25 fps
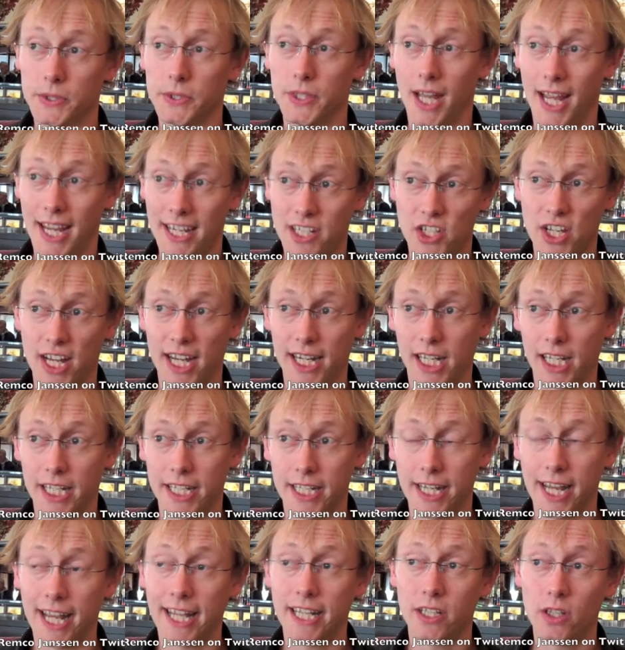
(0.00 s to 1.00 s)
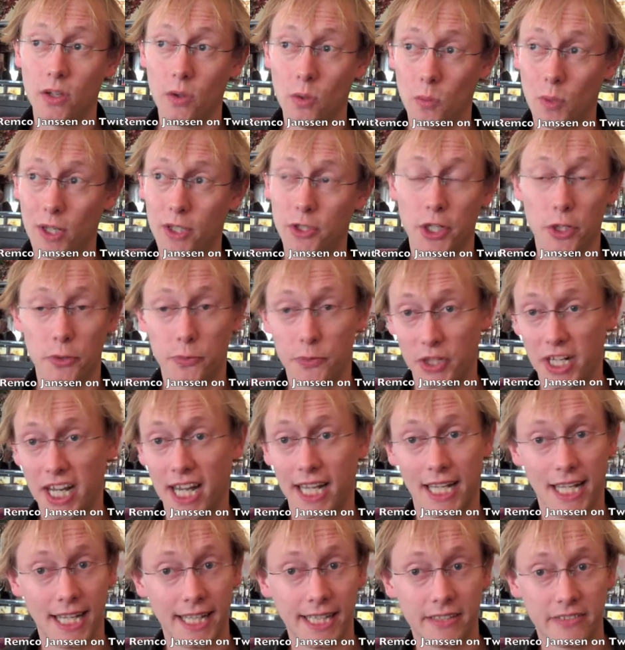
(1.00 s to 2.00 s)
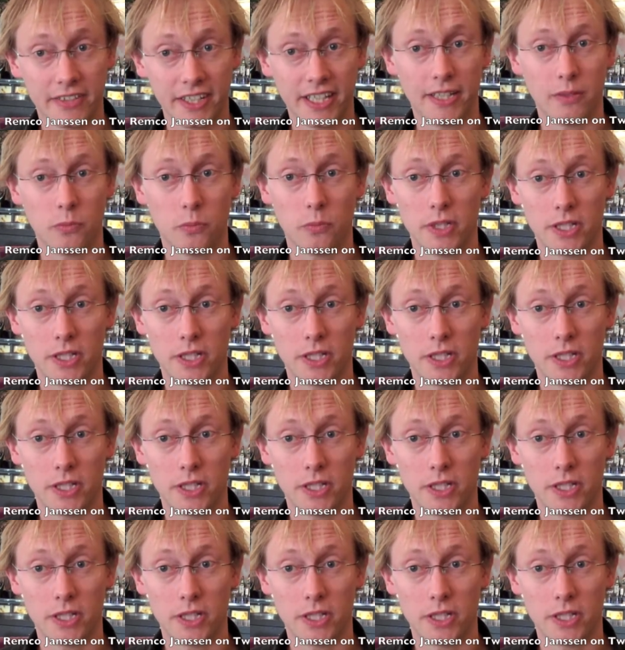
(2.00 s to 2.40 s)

Exactly, and well, don't forget LinkedIn,